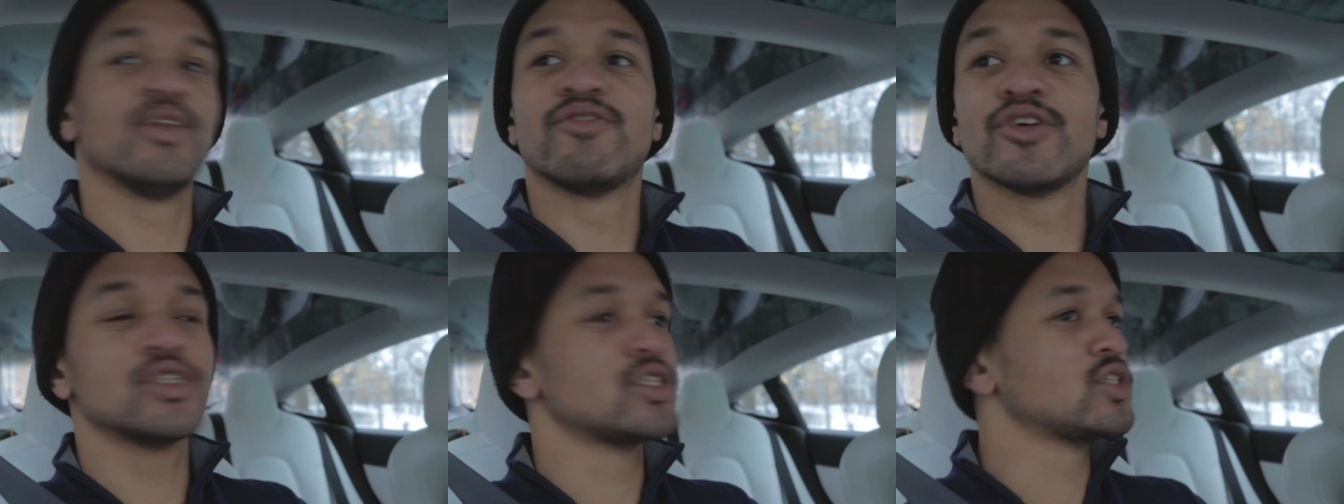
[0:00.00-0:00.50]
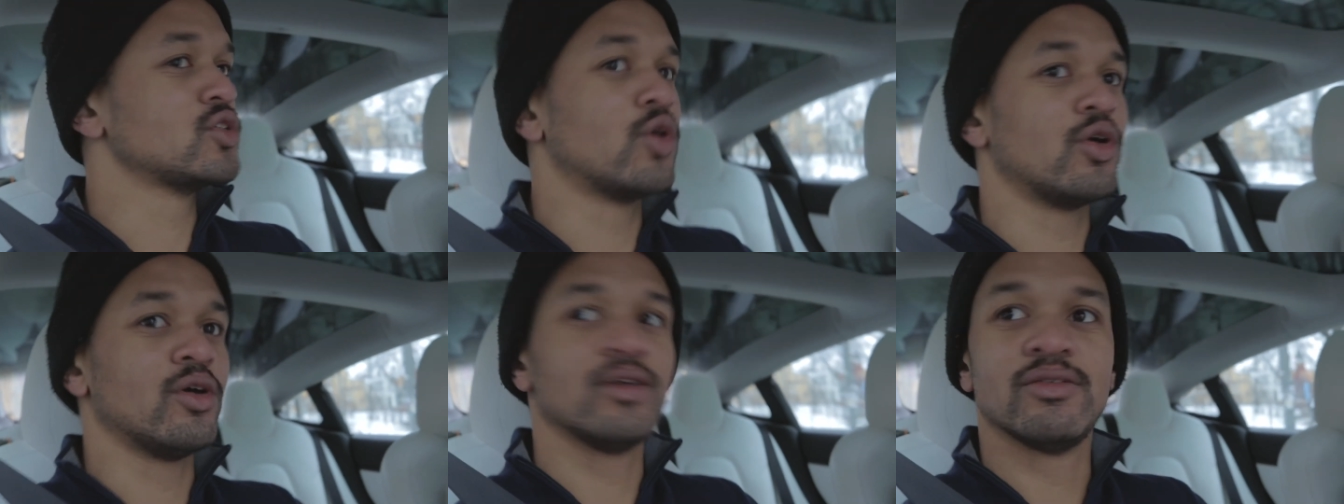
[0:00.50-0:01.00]
the first
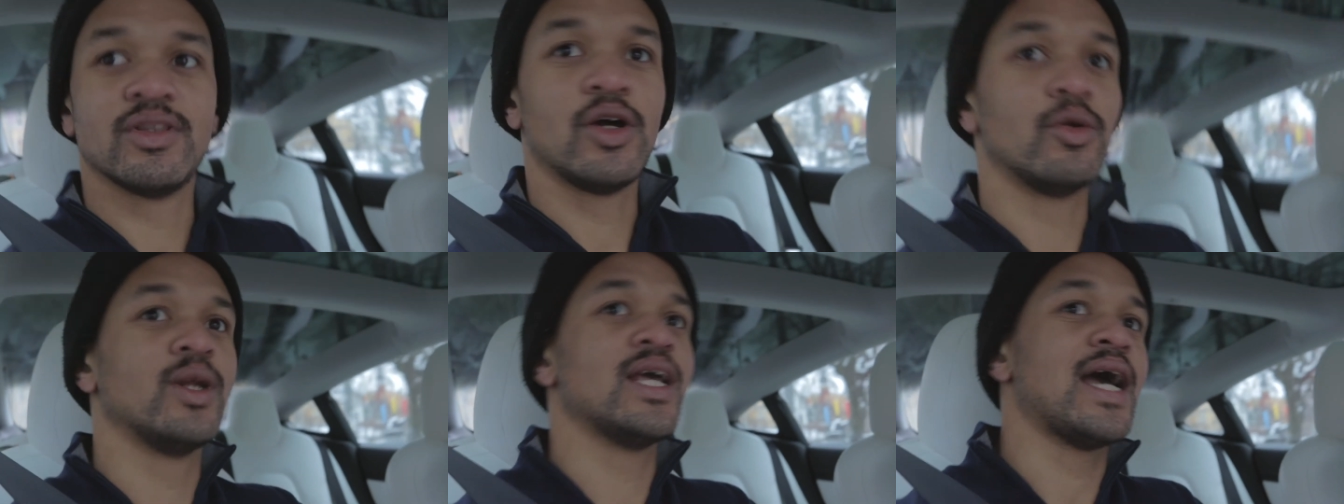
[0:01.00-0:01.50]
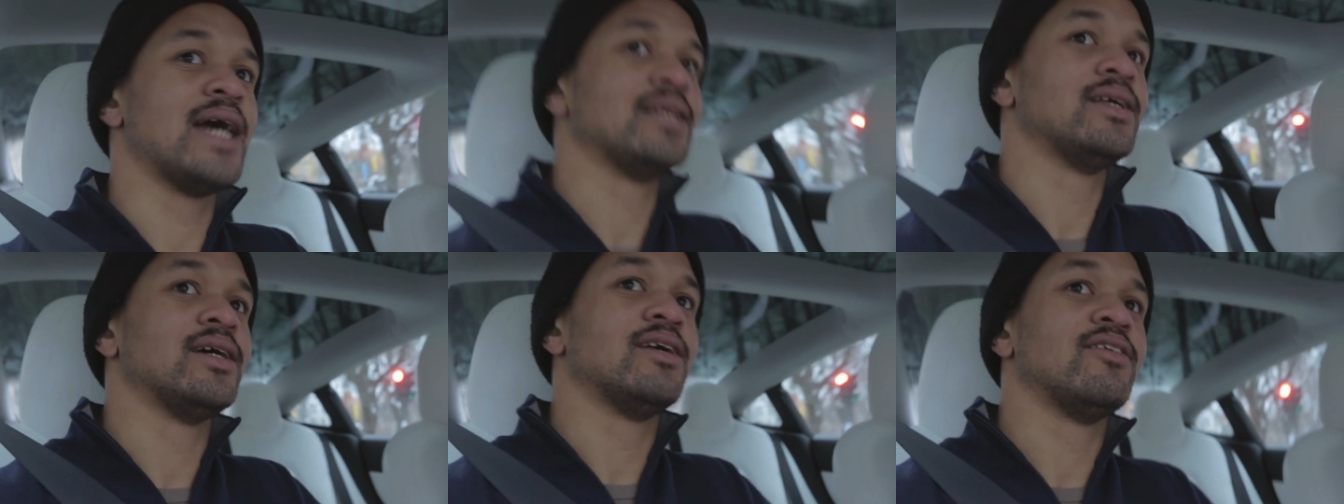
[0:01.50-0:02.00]
store uh, they already
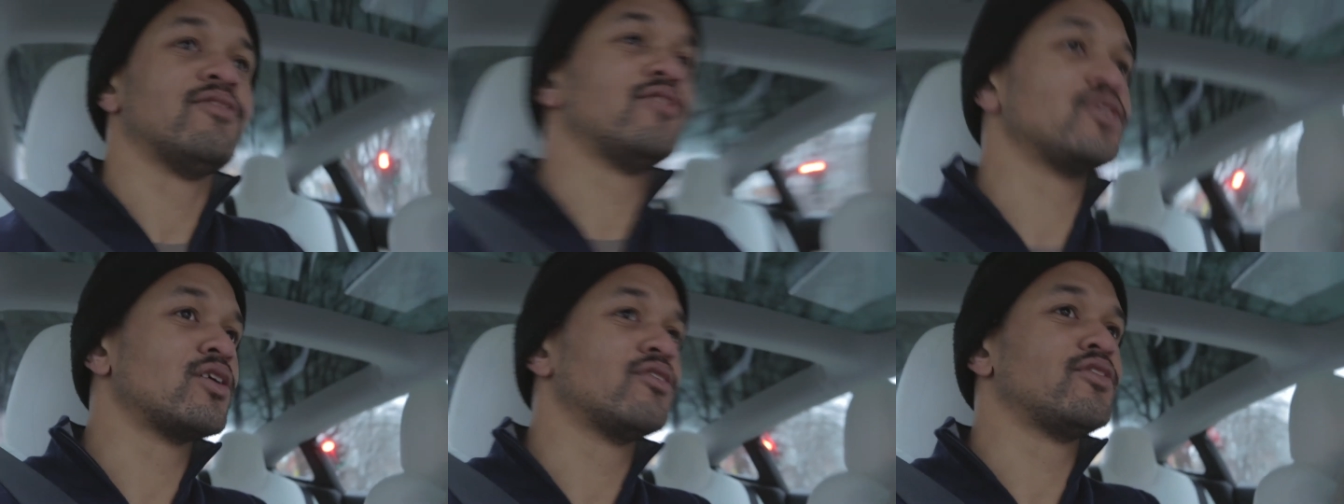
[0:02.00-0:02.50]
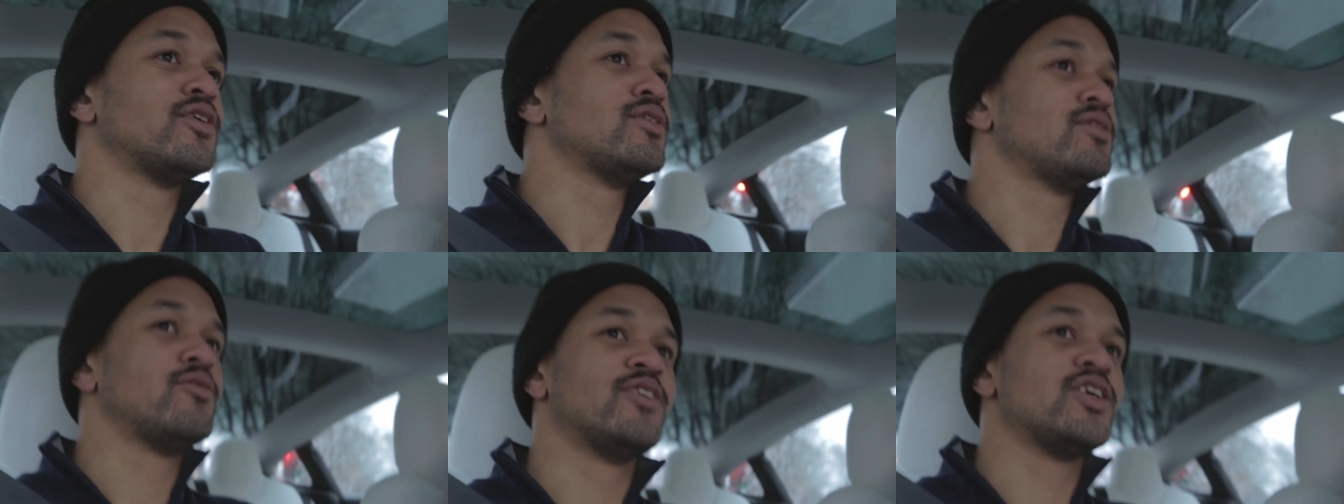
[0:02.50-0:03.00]
had a photographer,
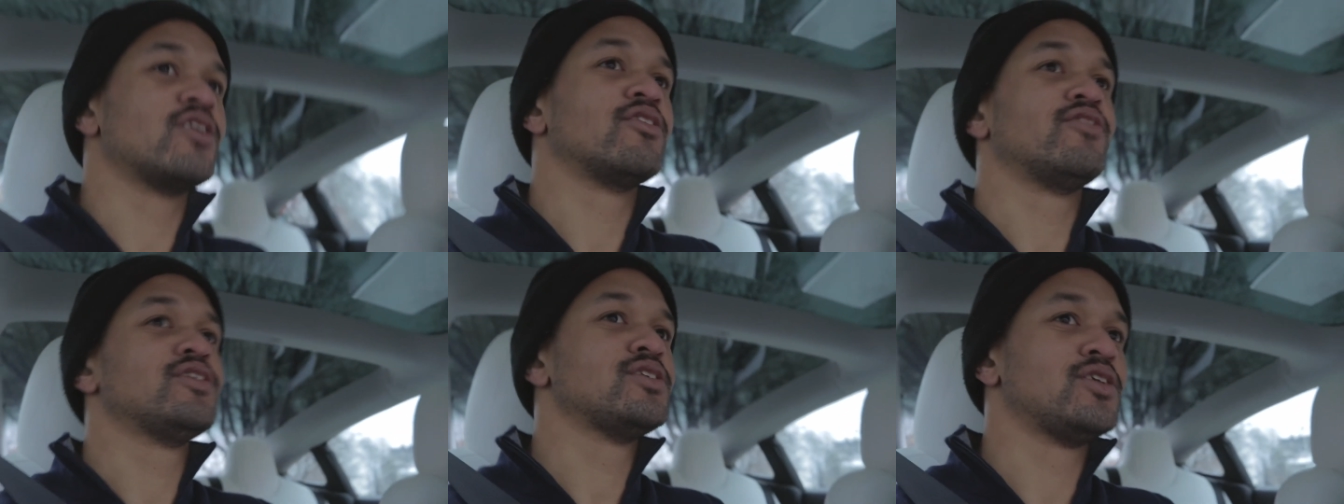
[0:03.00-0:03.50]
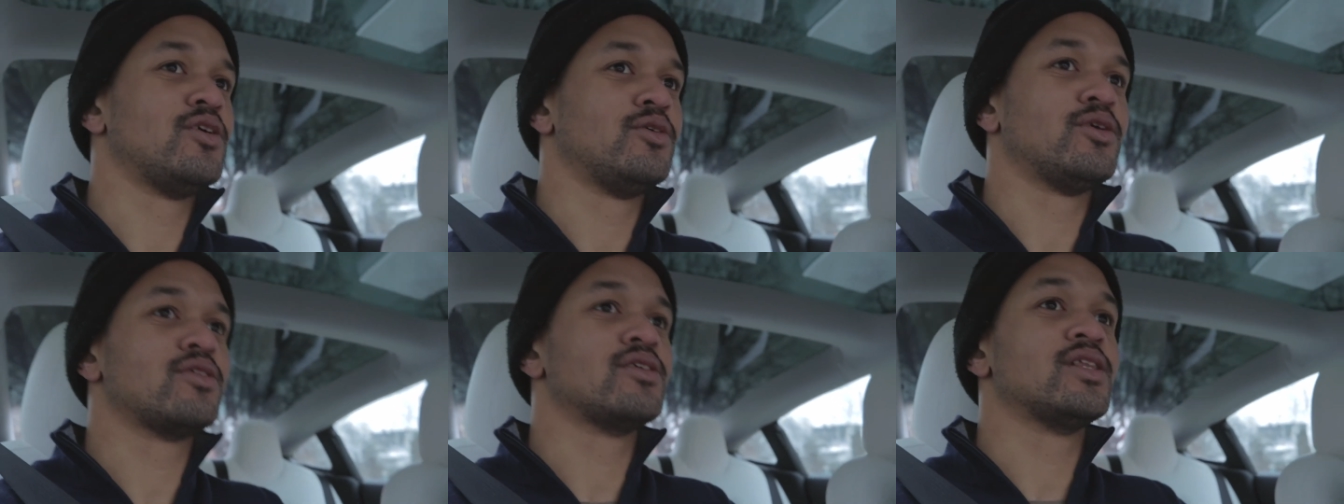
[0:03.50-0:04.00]
videographer,
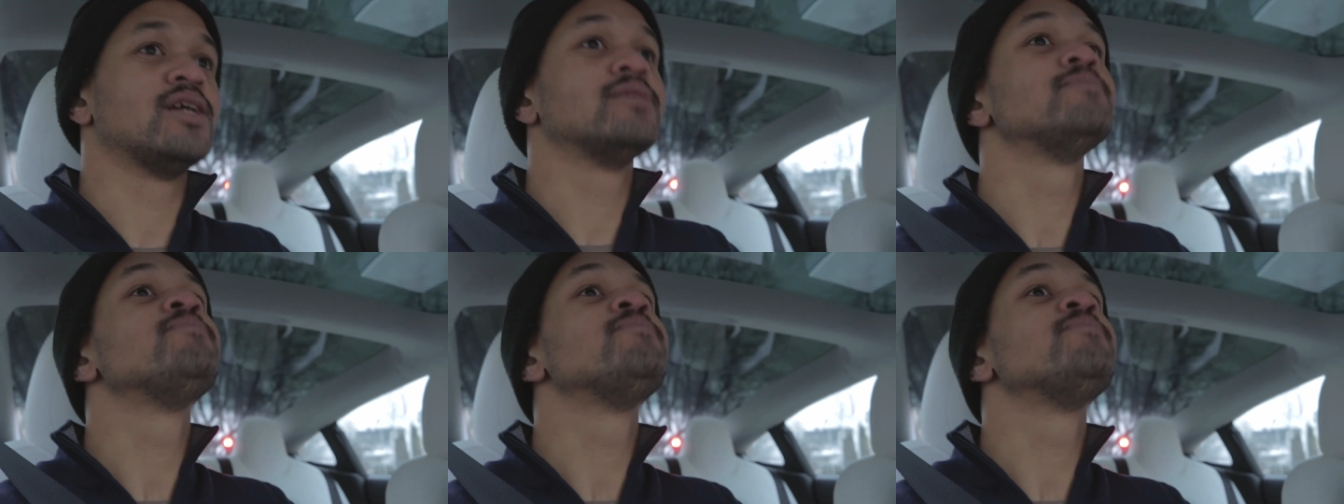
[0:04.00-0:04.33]
so nothing there.